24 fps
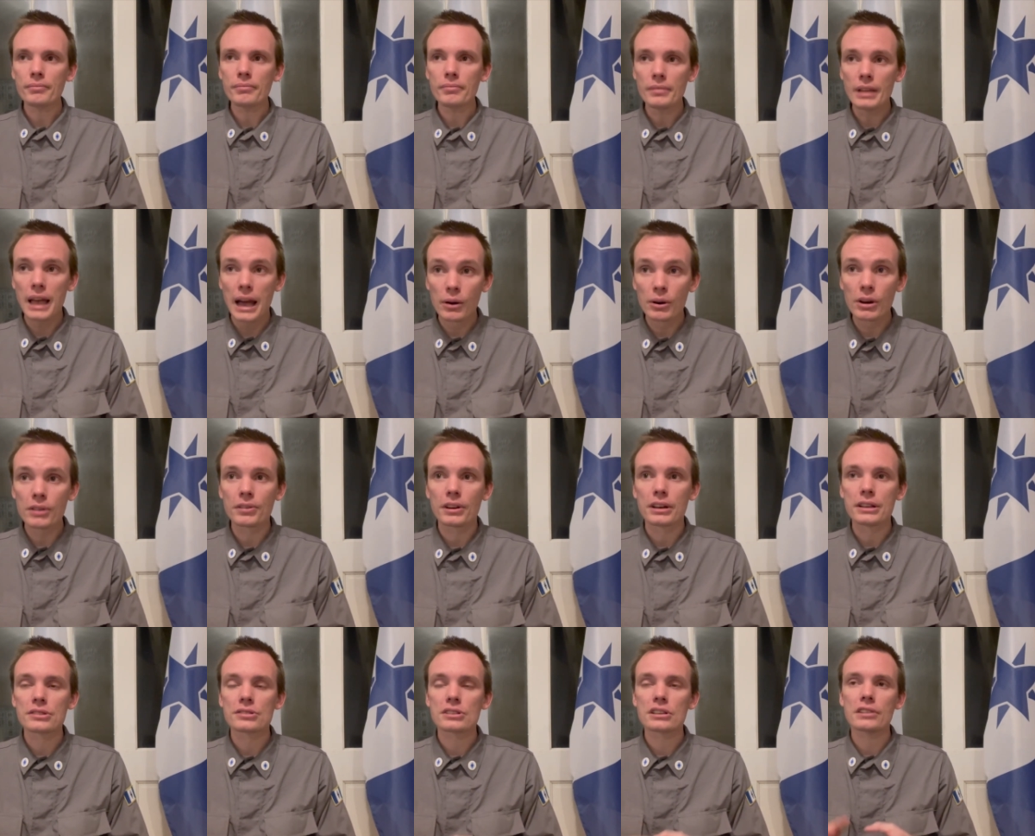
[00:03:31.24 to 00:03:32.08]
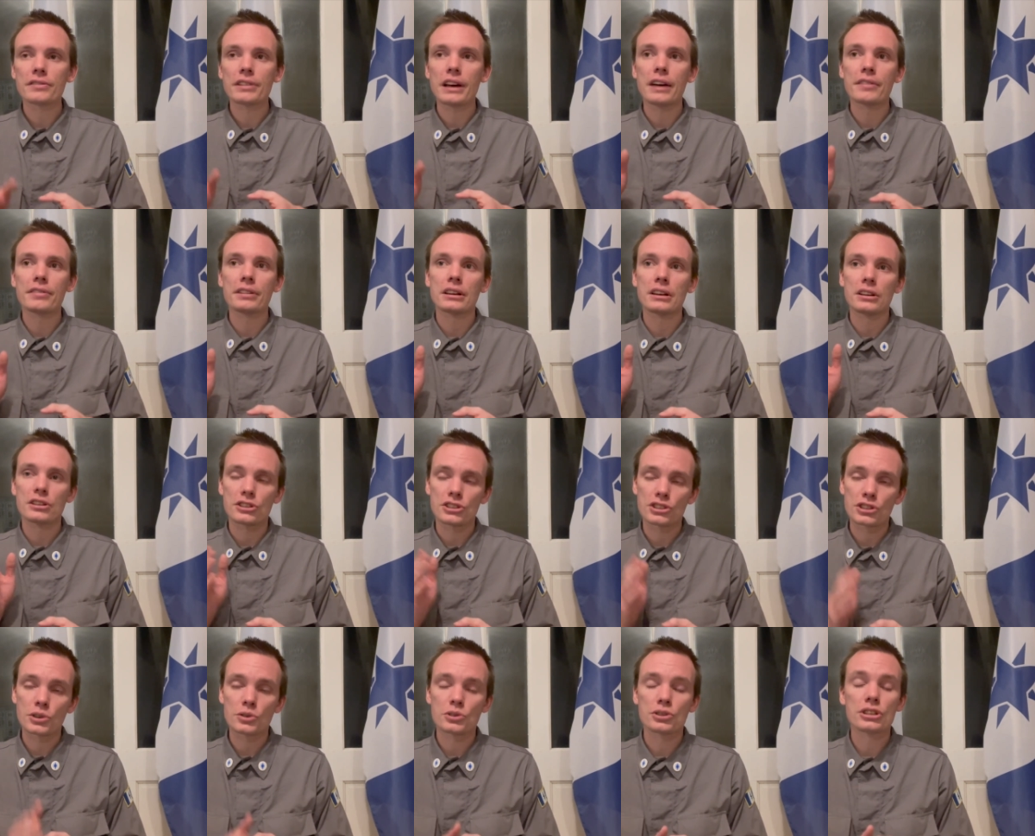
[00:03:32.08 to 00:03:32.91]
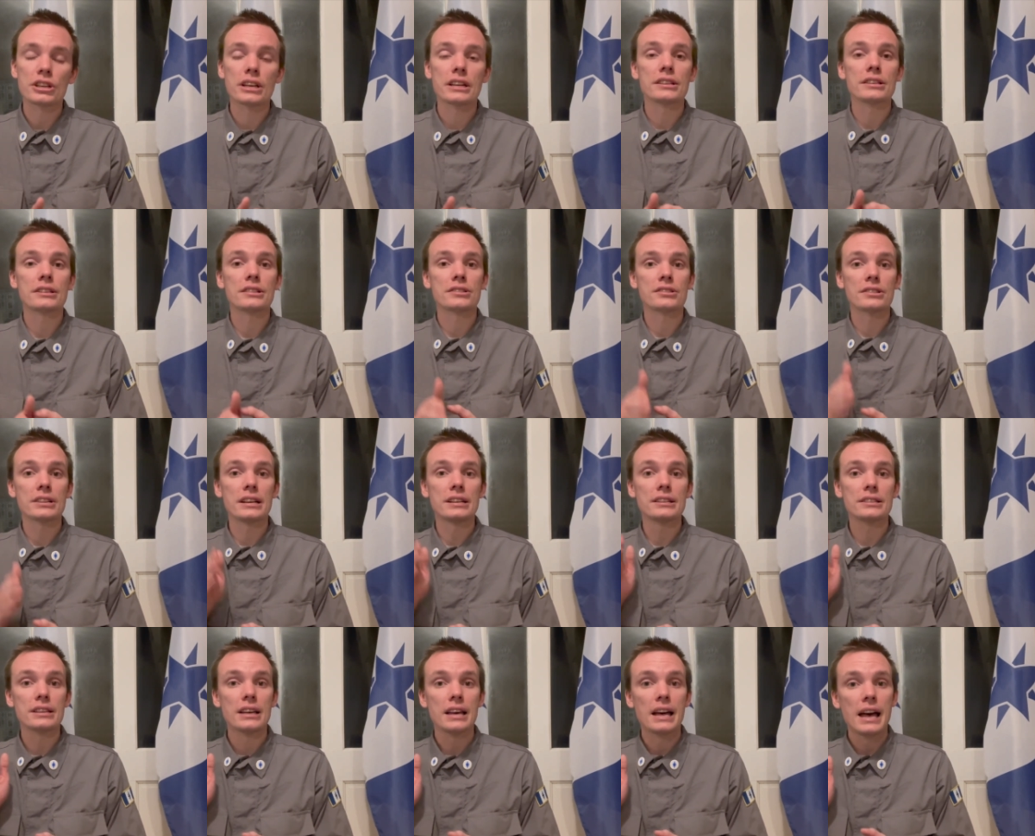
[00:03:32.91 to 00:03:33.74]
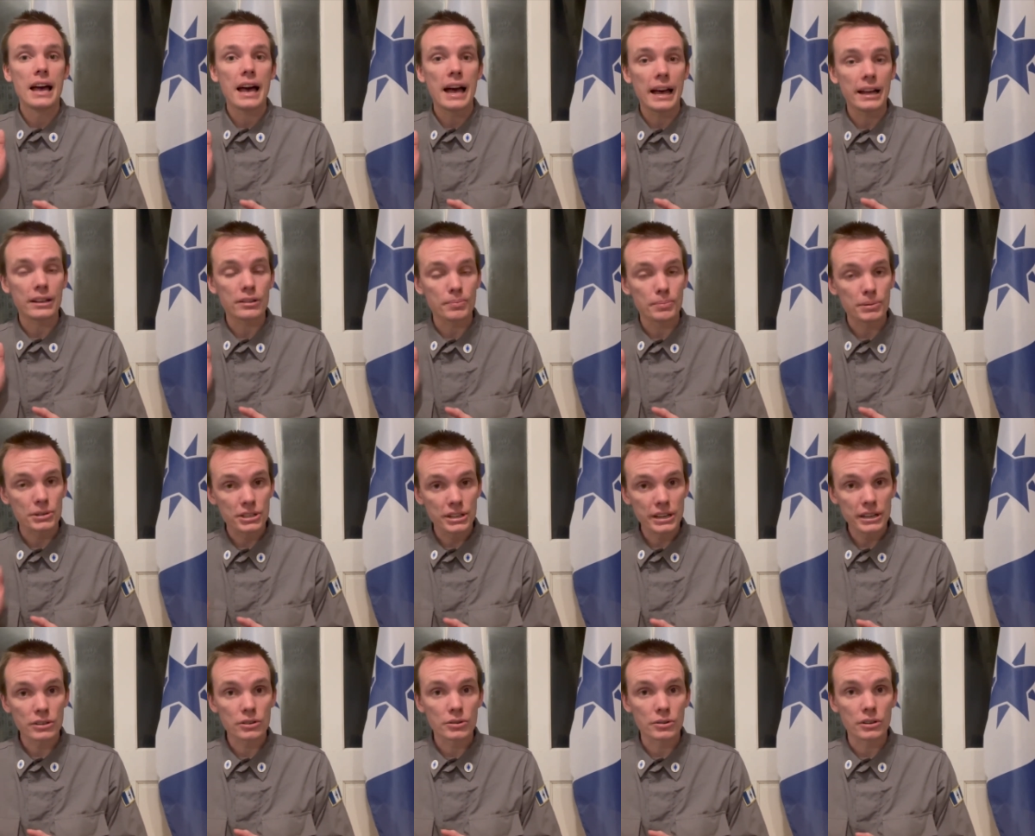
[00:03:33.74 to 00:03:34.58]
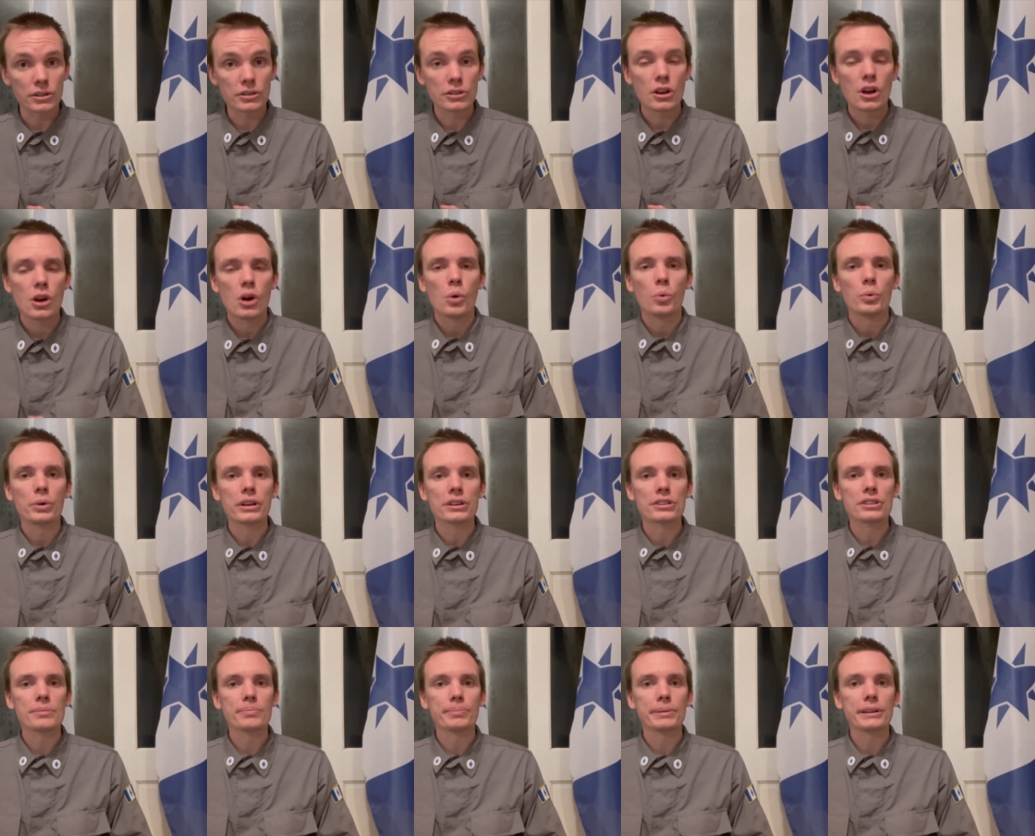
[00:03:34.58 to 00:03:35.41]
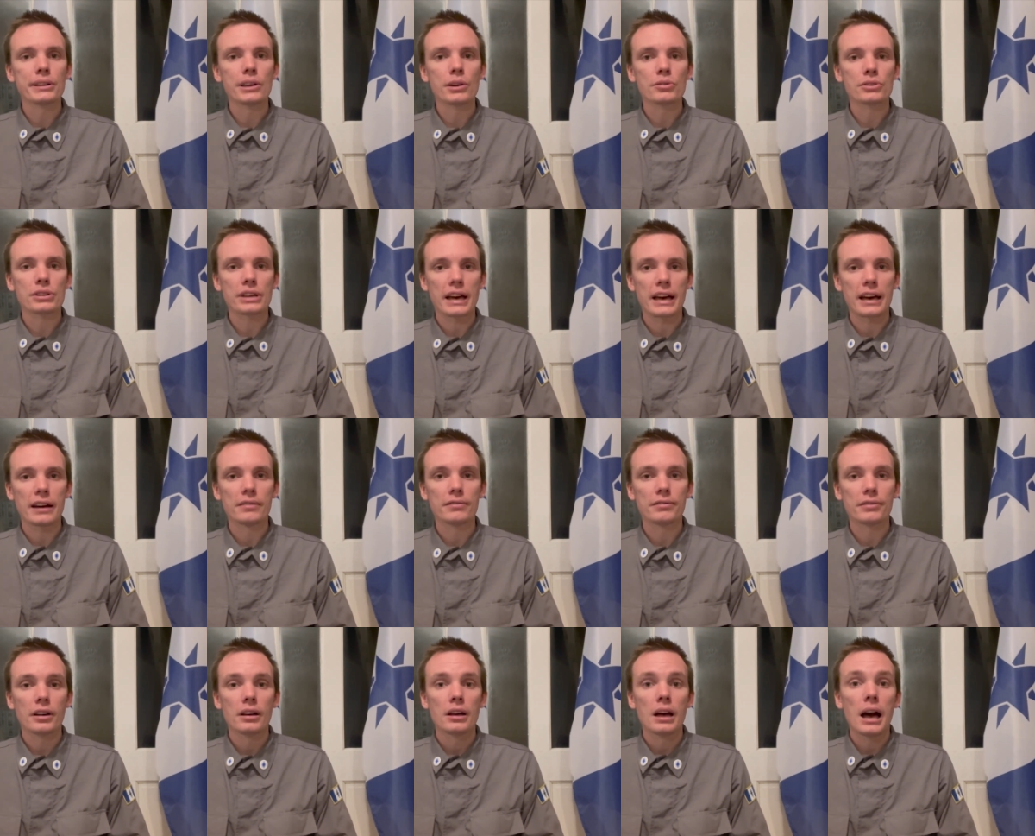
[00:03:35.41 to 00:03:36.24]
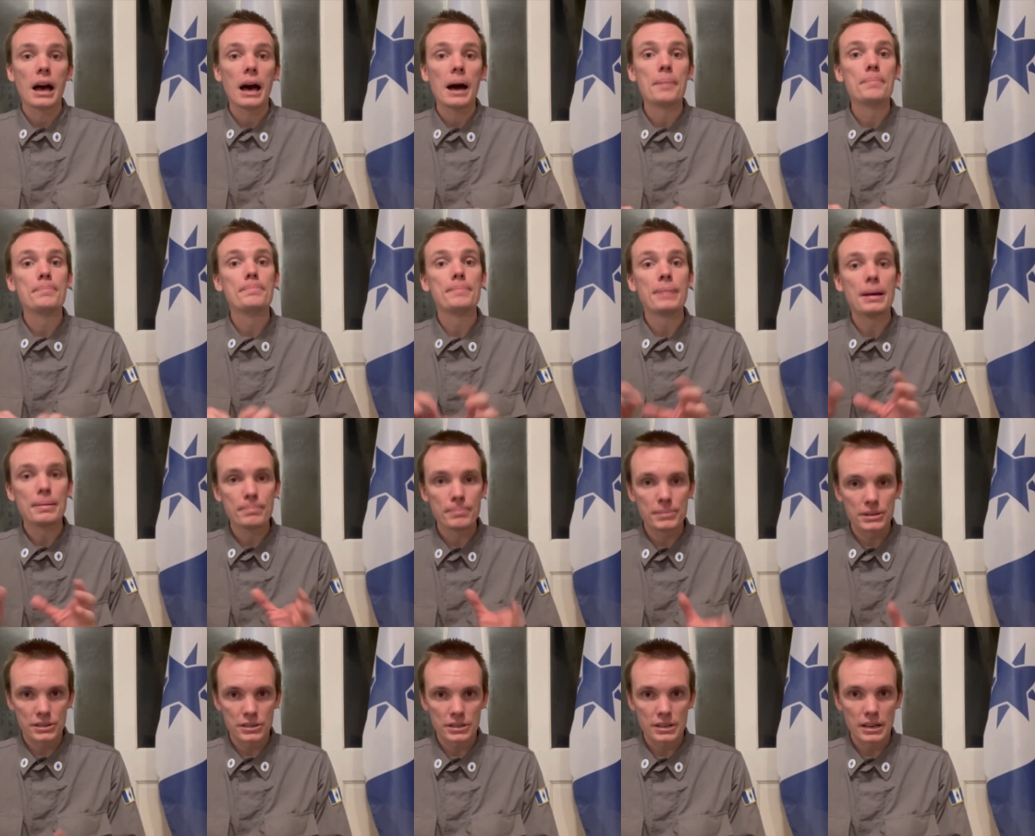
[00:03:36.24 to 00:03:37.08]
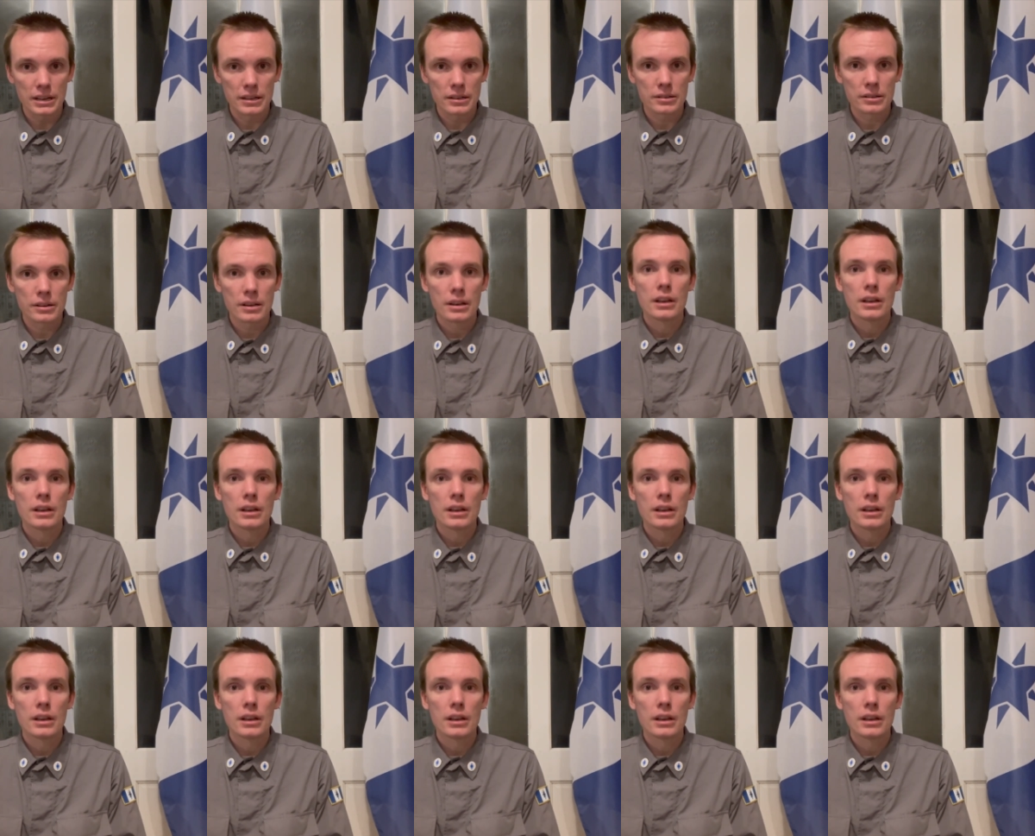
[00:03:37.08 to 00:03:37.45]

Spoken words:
However, instead of having an associated state and a protectorate, we are simply going to have a member state.